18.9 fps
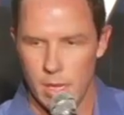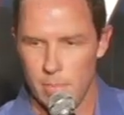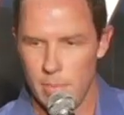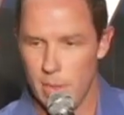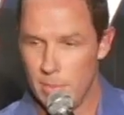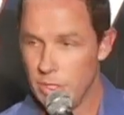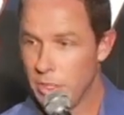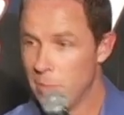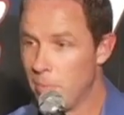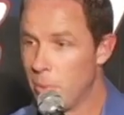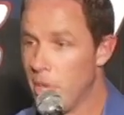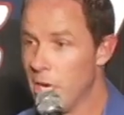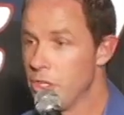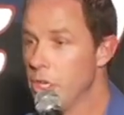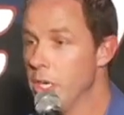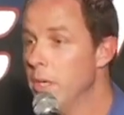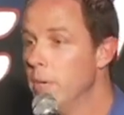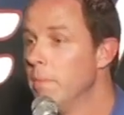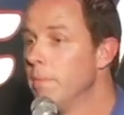Maybe some
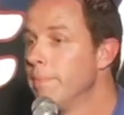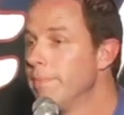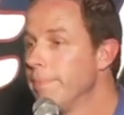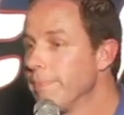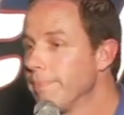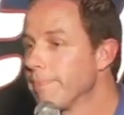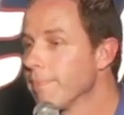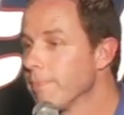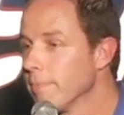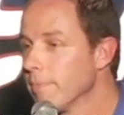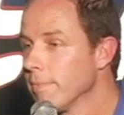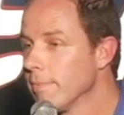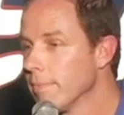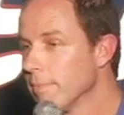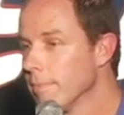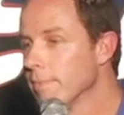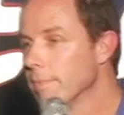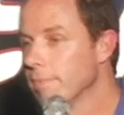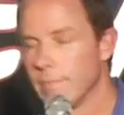pressure.
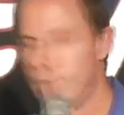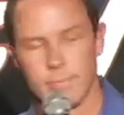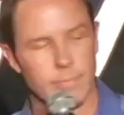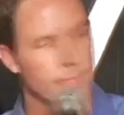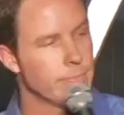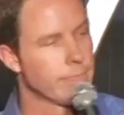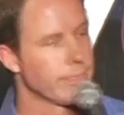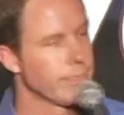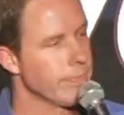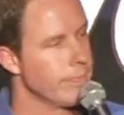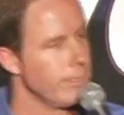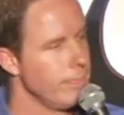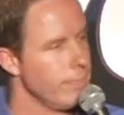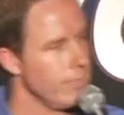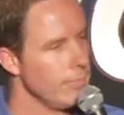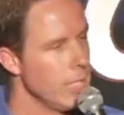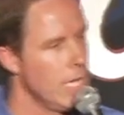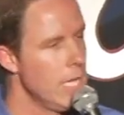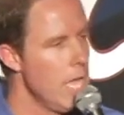I
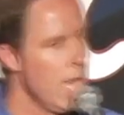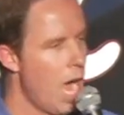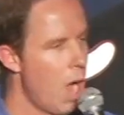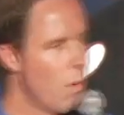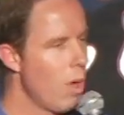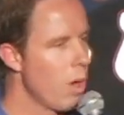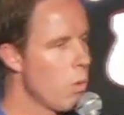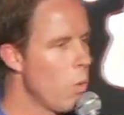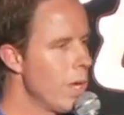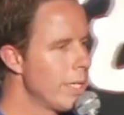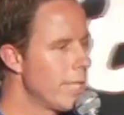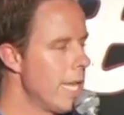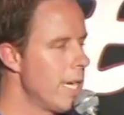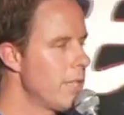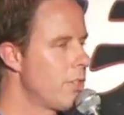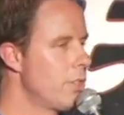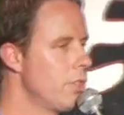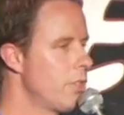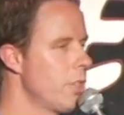want one
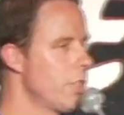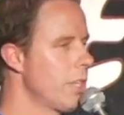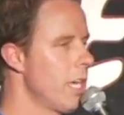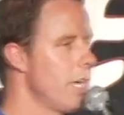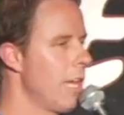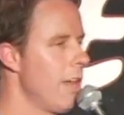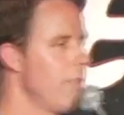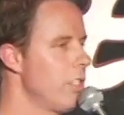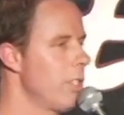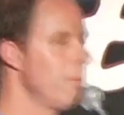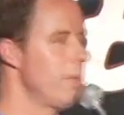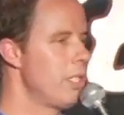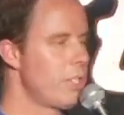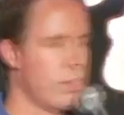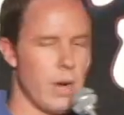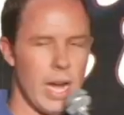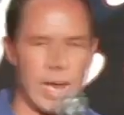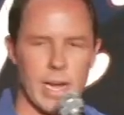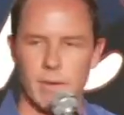dentist who's just gonna give it to me
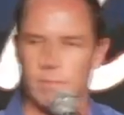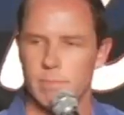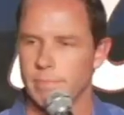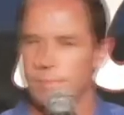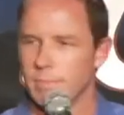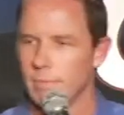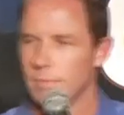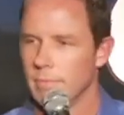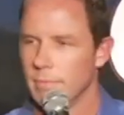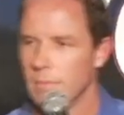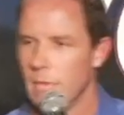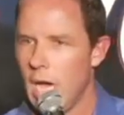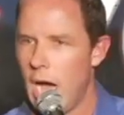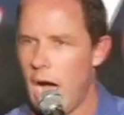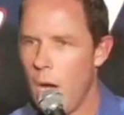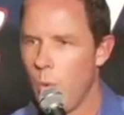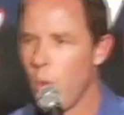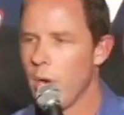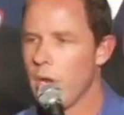straight.
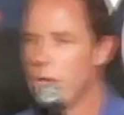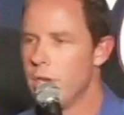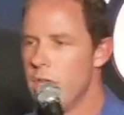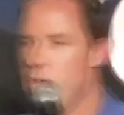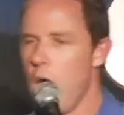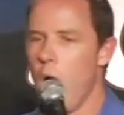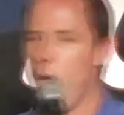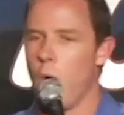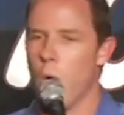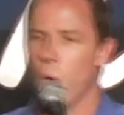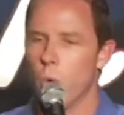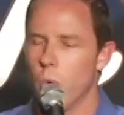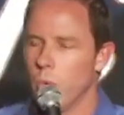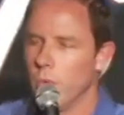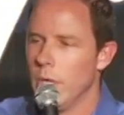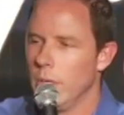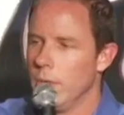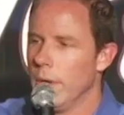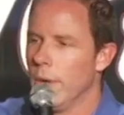I wanna
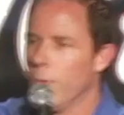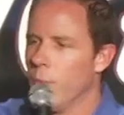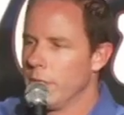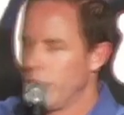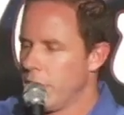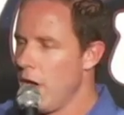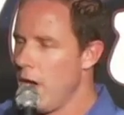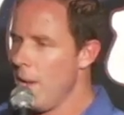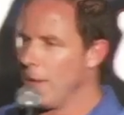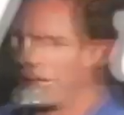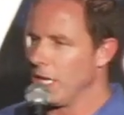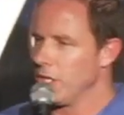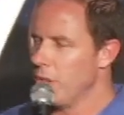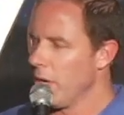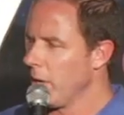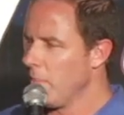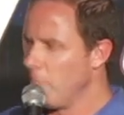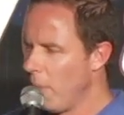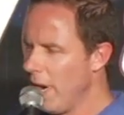know what's coming
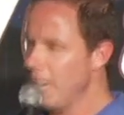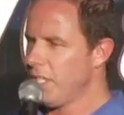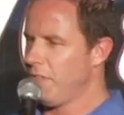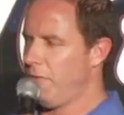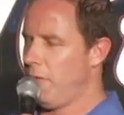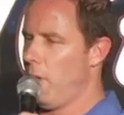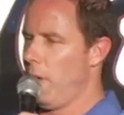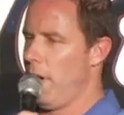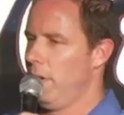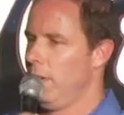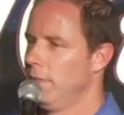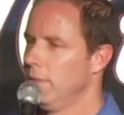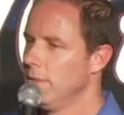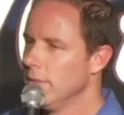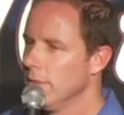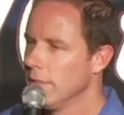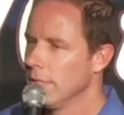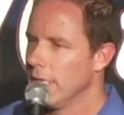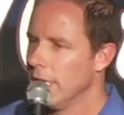so I can brace for it,
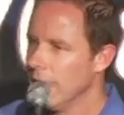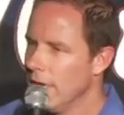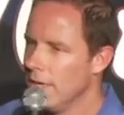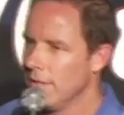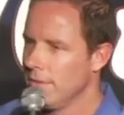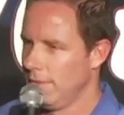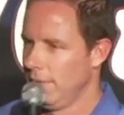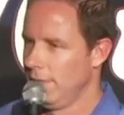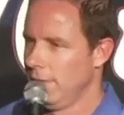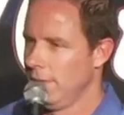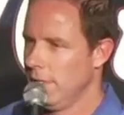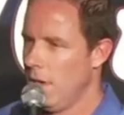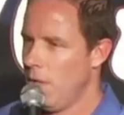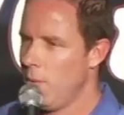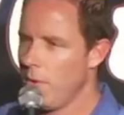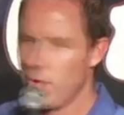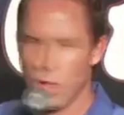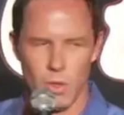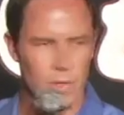you know? I
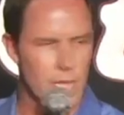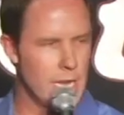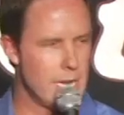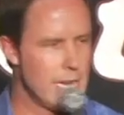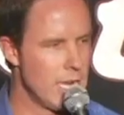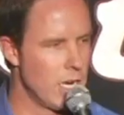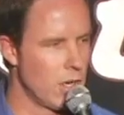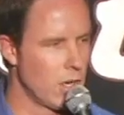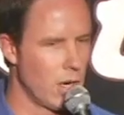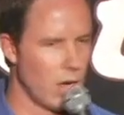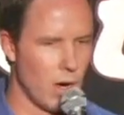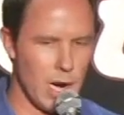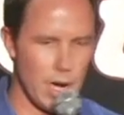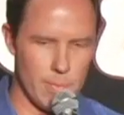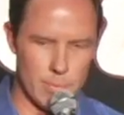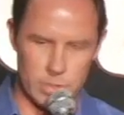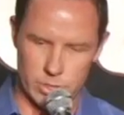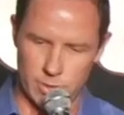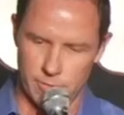wanted to hold that needle and go, all
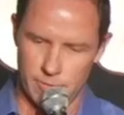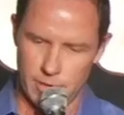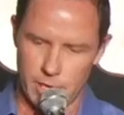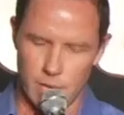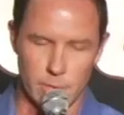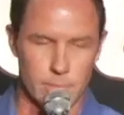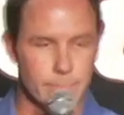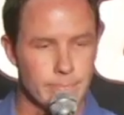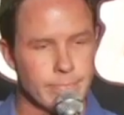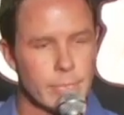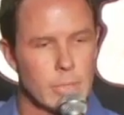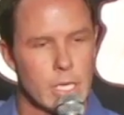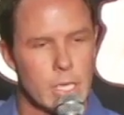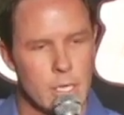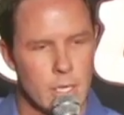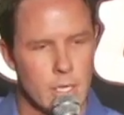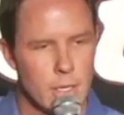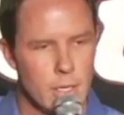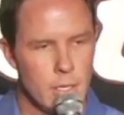right, Mr. Farrell,
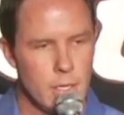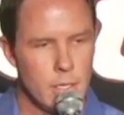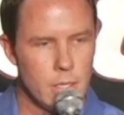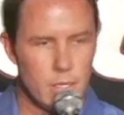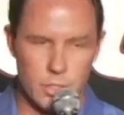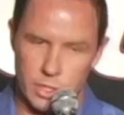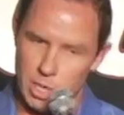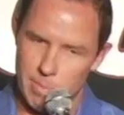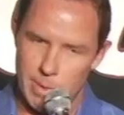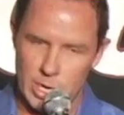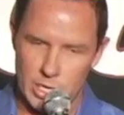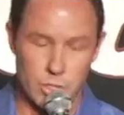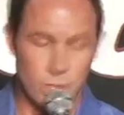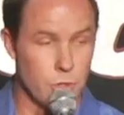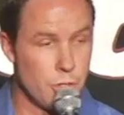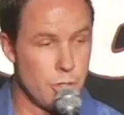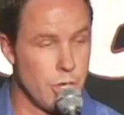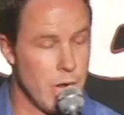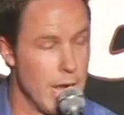this is gonna be
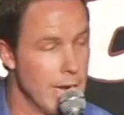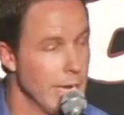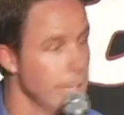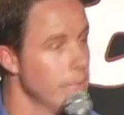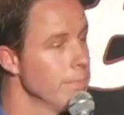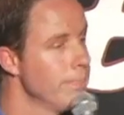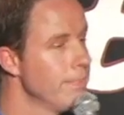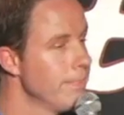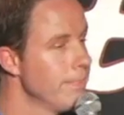excruciating.